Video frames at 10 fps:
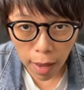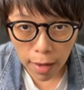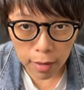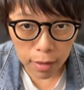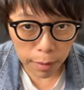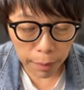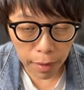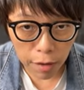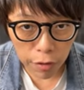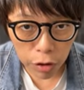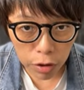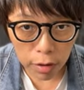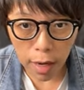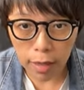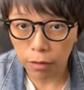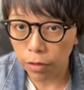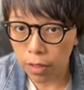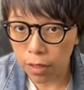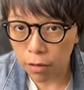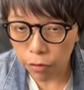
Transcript: as a supply region, as a resistant